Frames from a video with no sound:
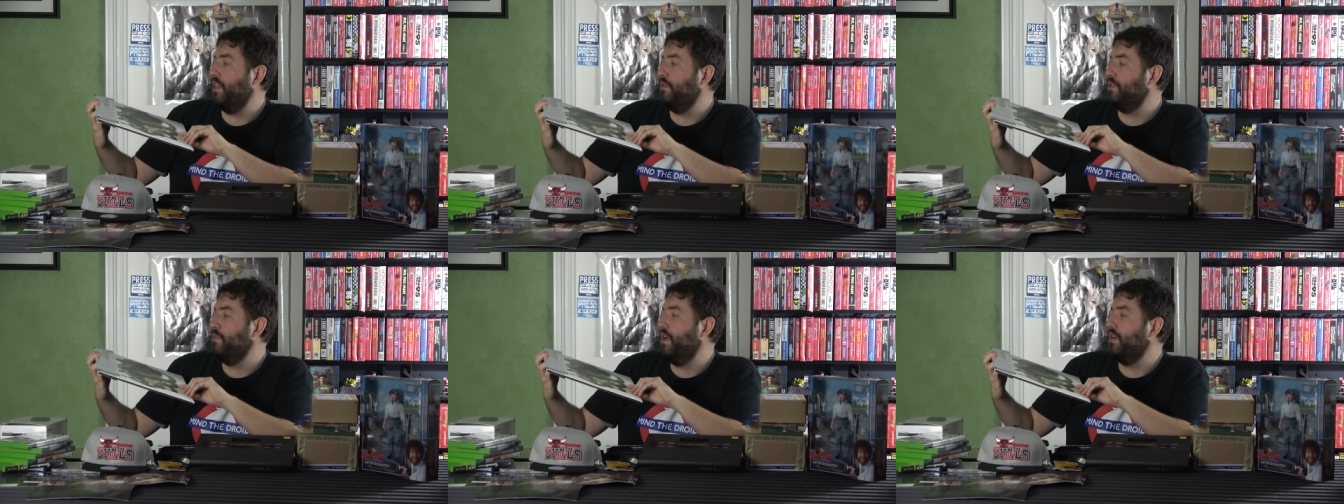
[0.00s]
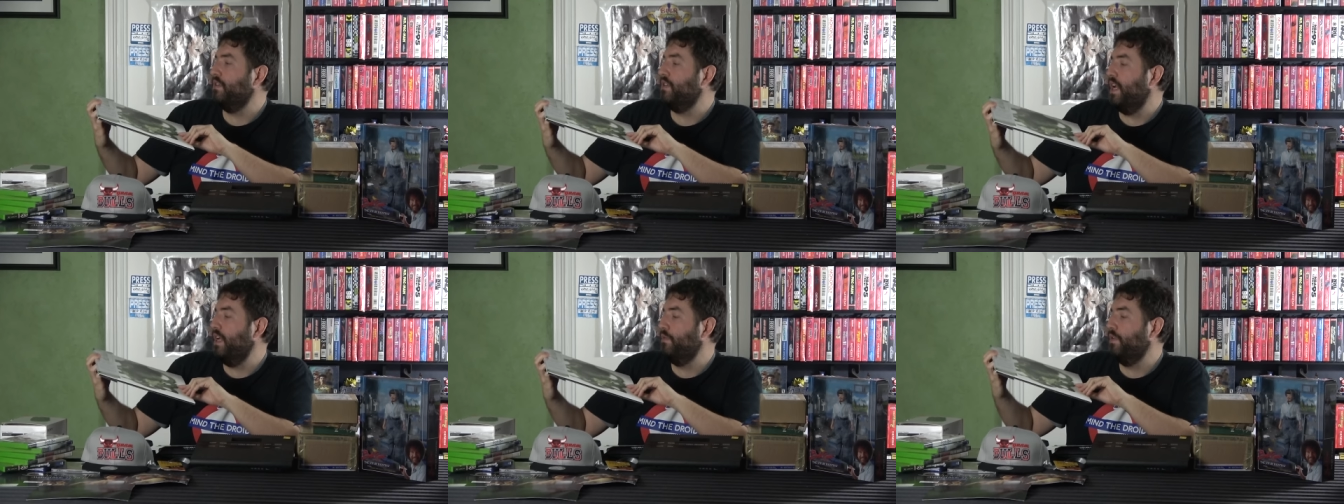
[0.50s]
out there was a Metal Gear
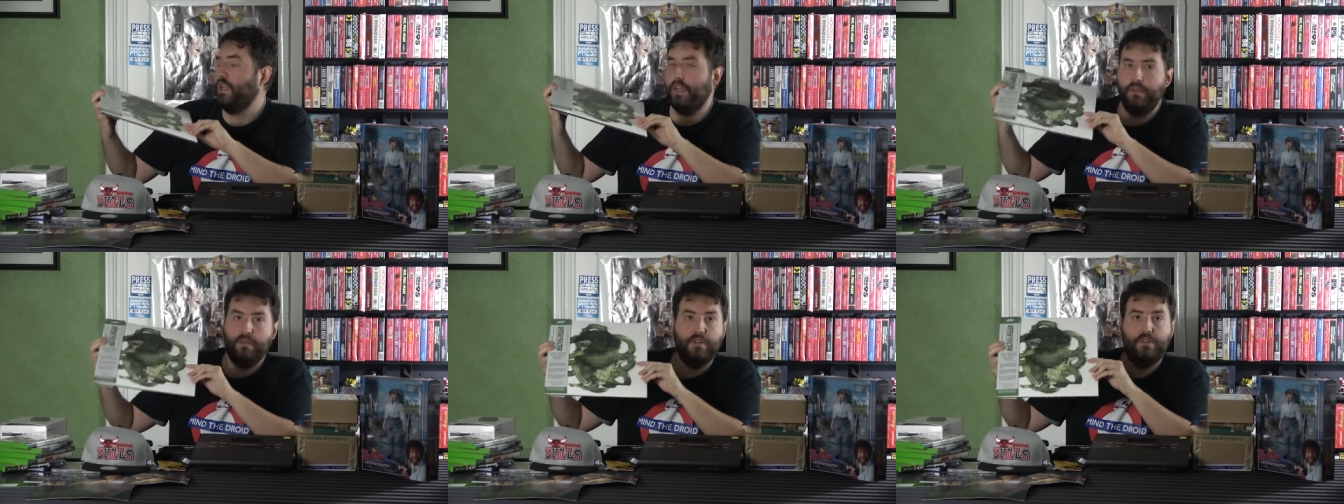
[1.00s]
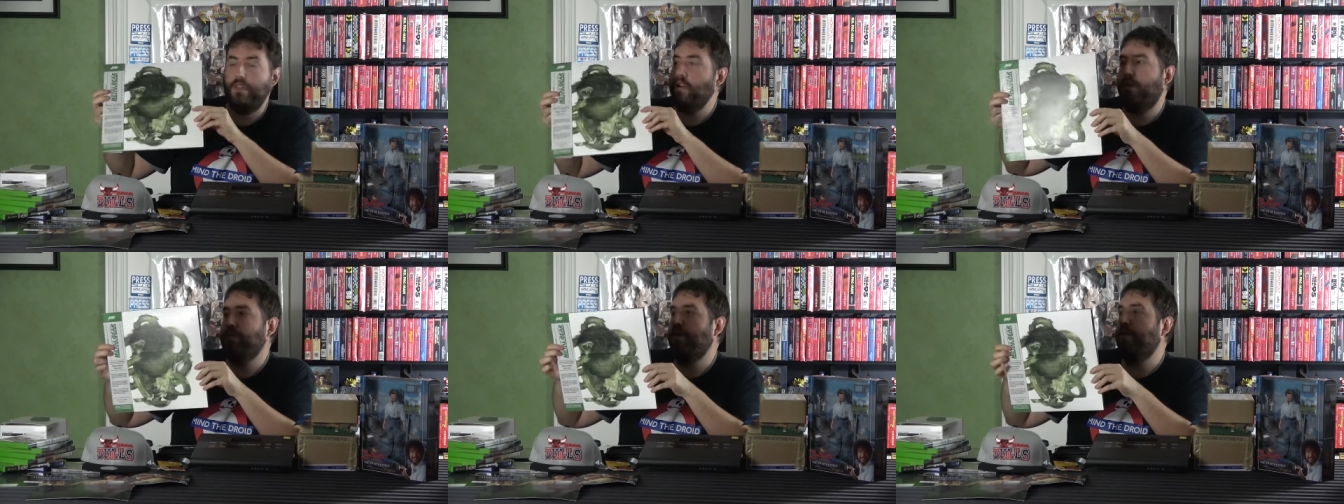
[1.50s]
Solid one, I you know
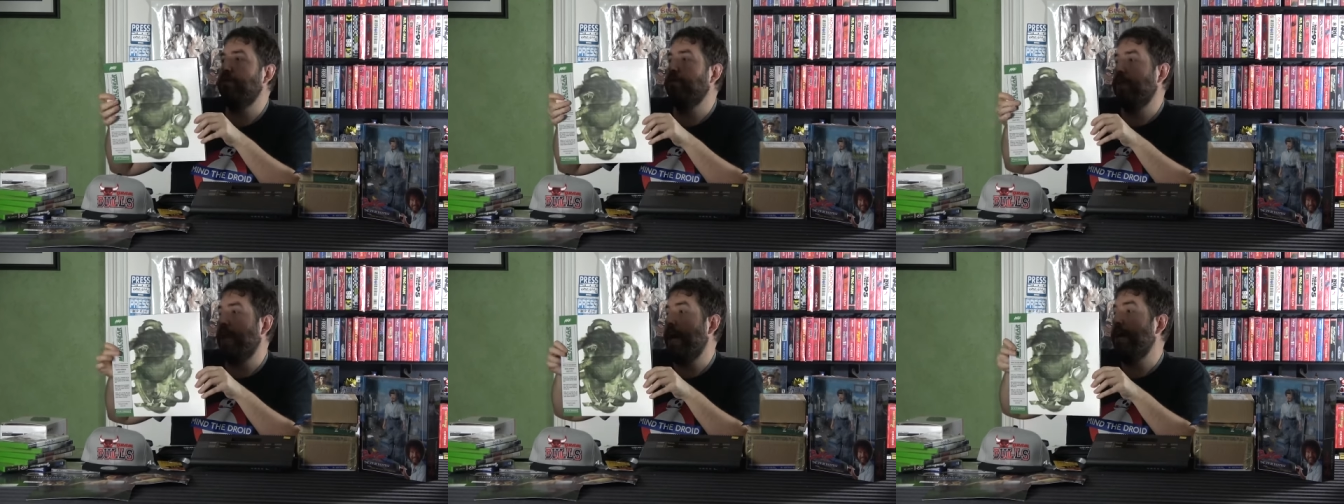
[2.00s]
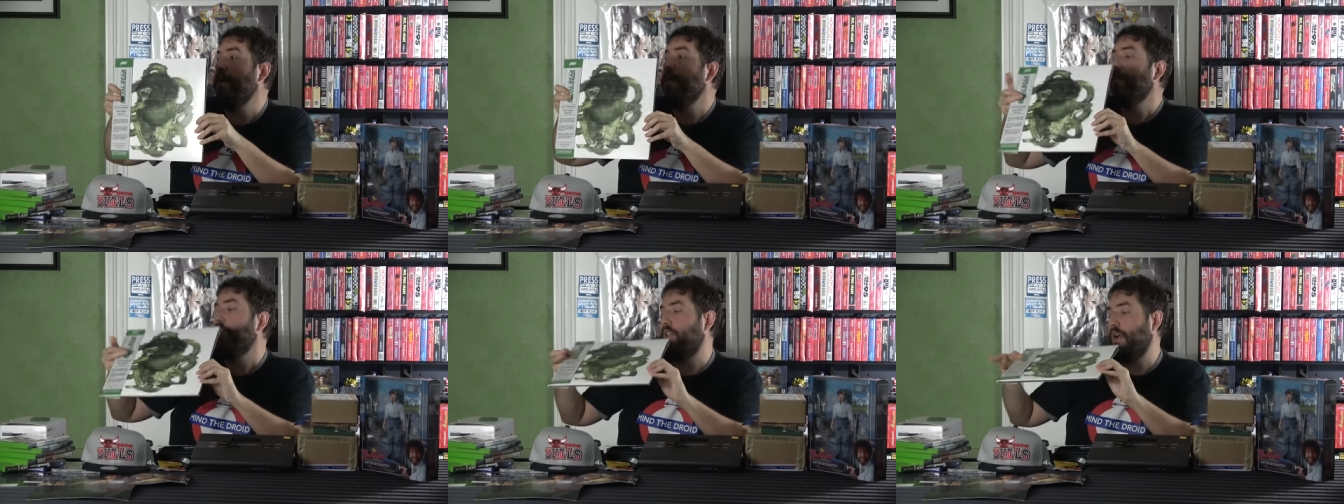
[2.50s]
I was all over that.
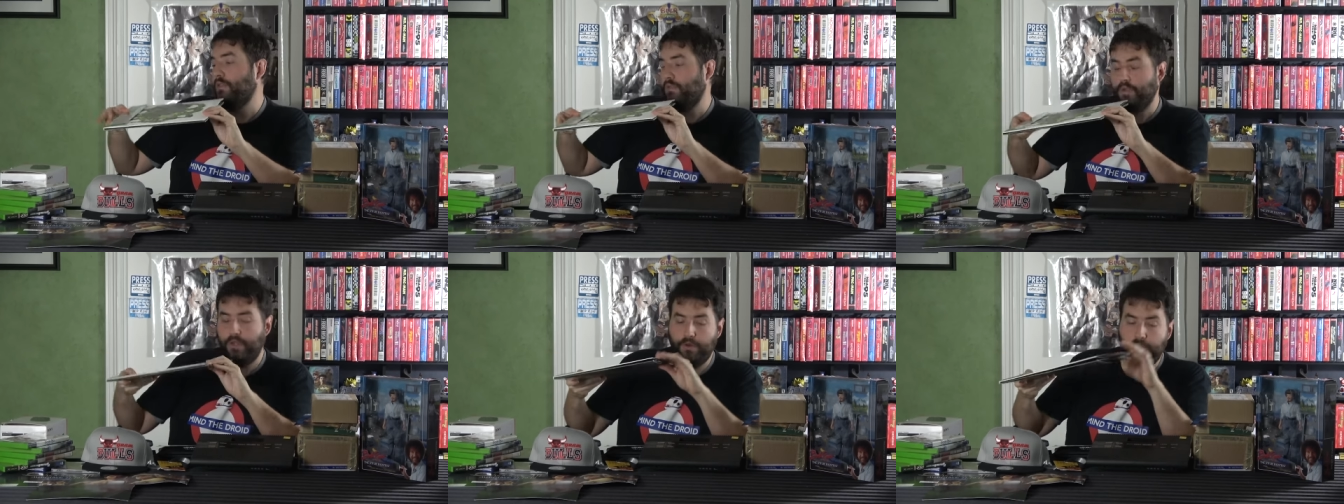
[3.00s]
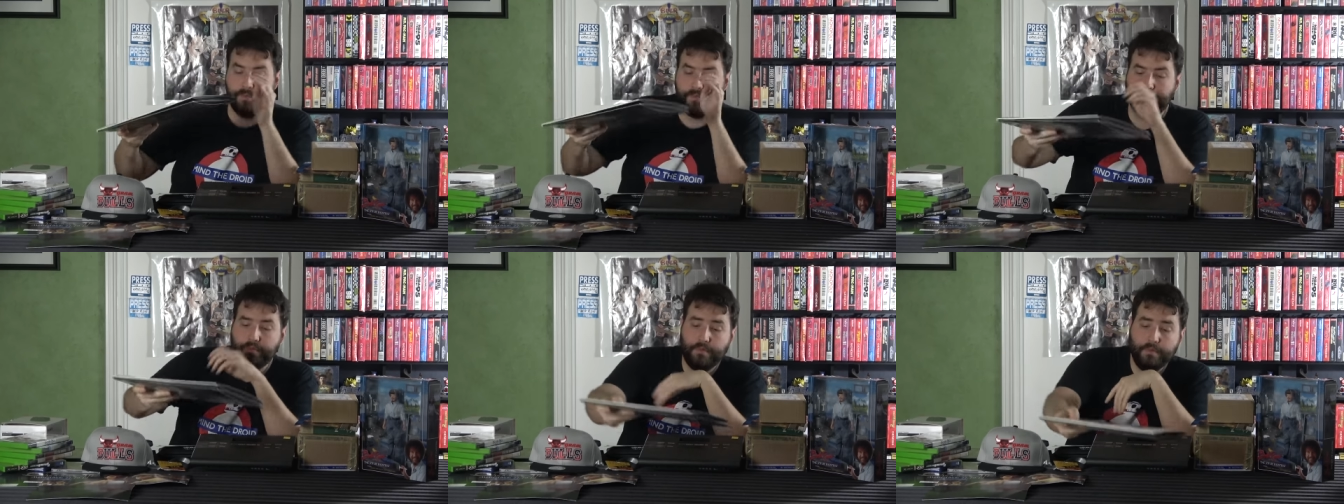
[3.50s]
So that was really cool.
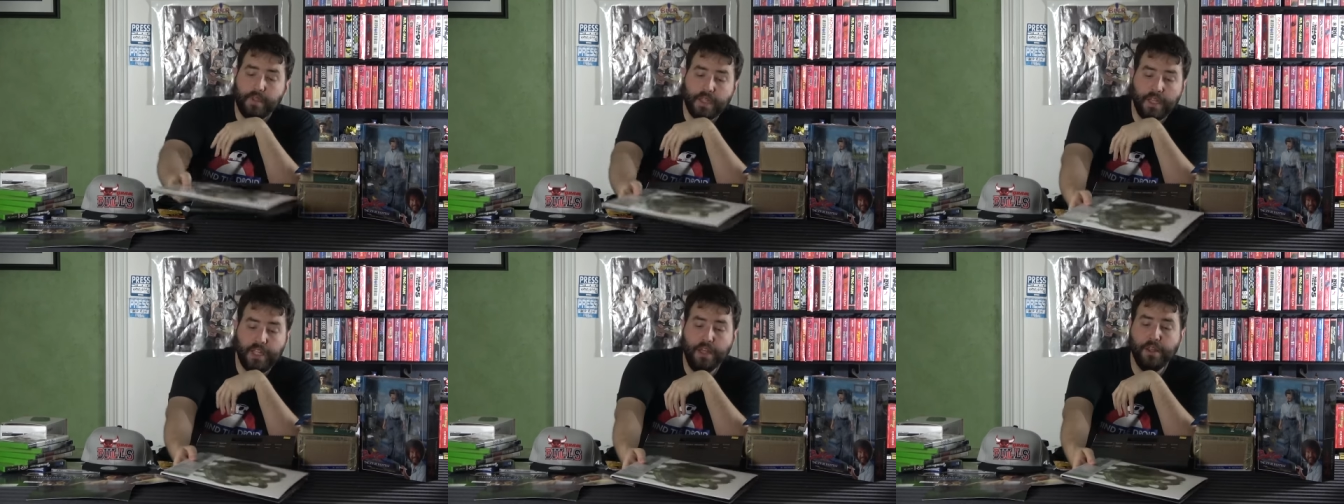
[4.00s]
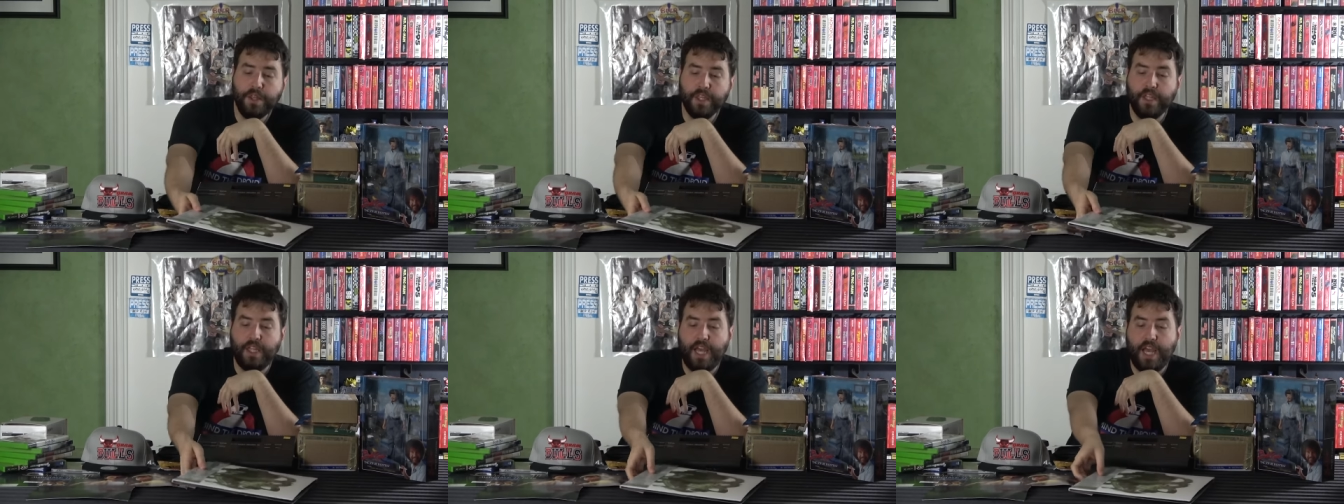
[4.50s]
And the other thing
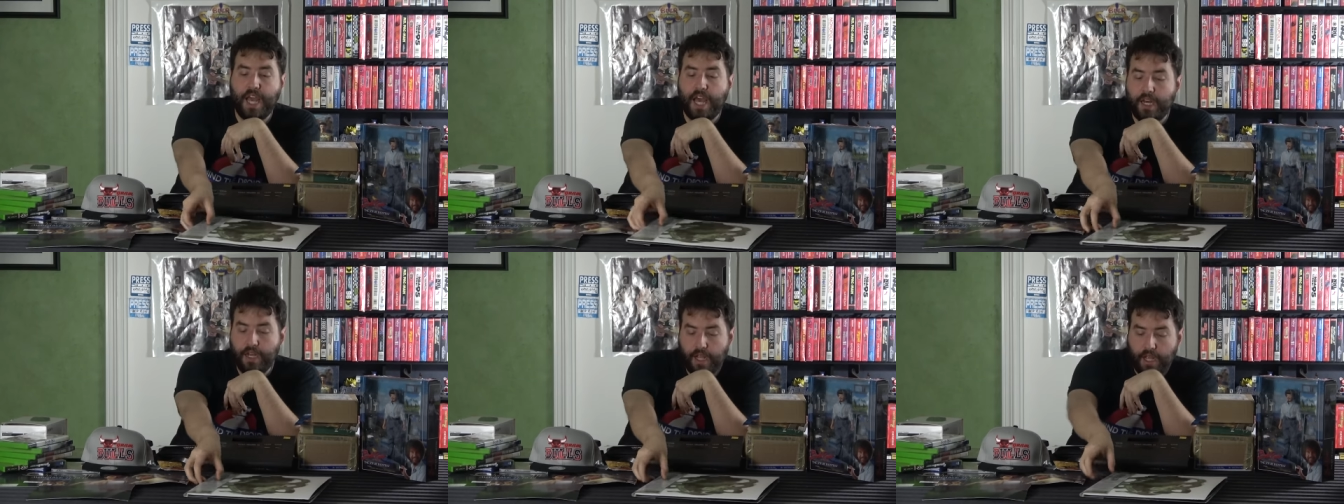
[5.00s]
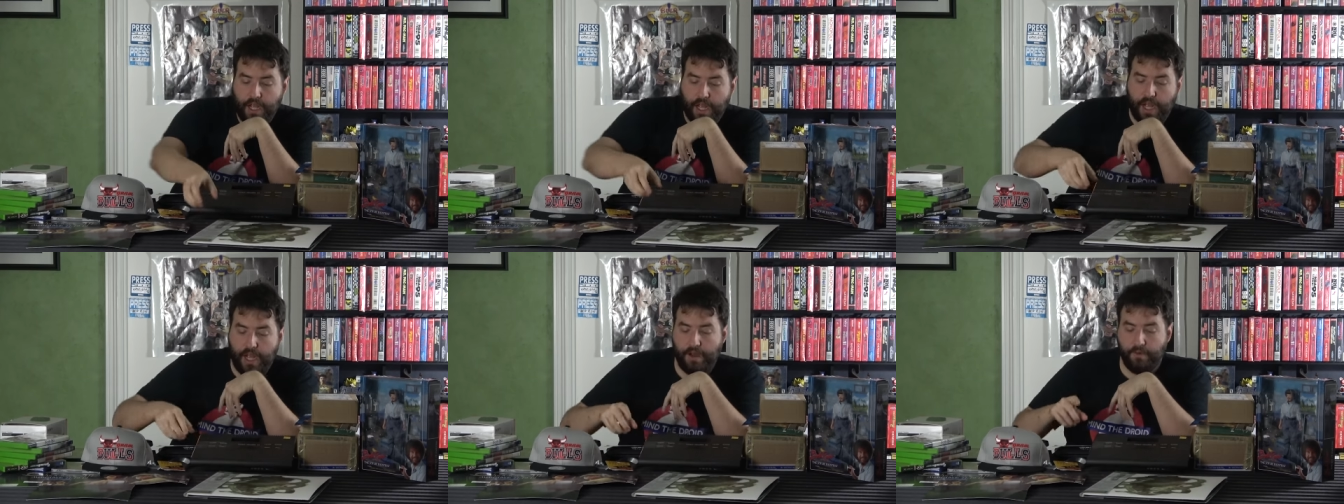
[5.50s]
that they had
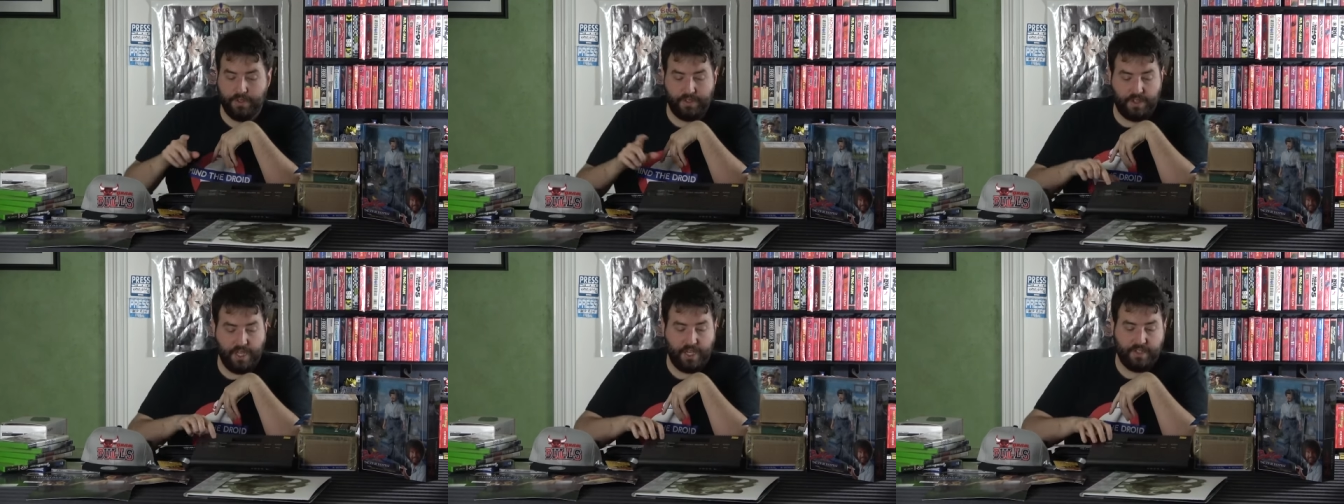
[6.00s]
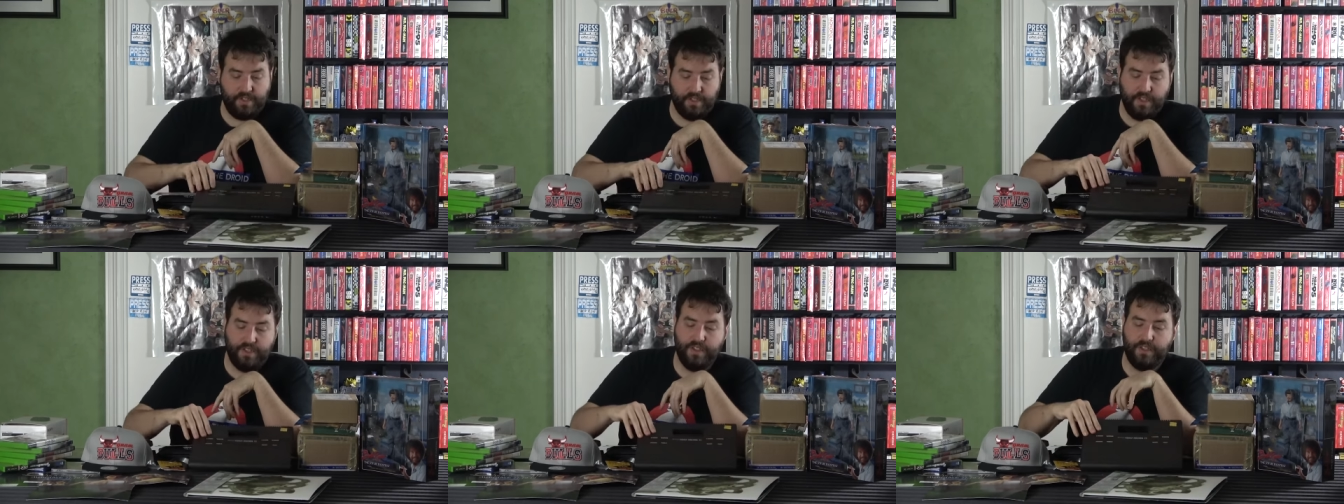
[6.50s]
uh, was this.
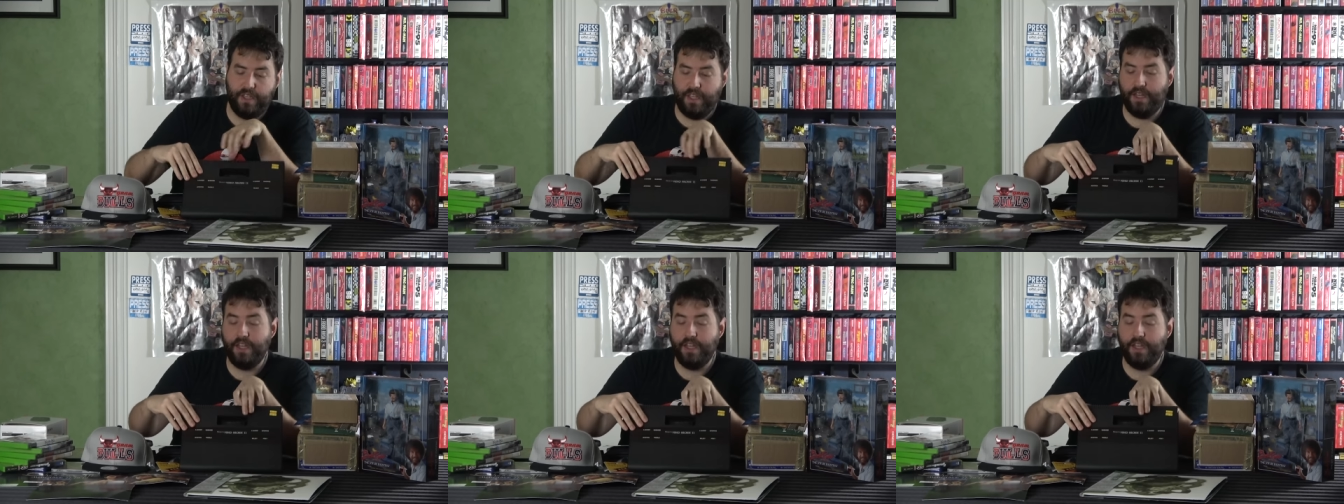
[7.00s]
This is in,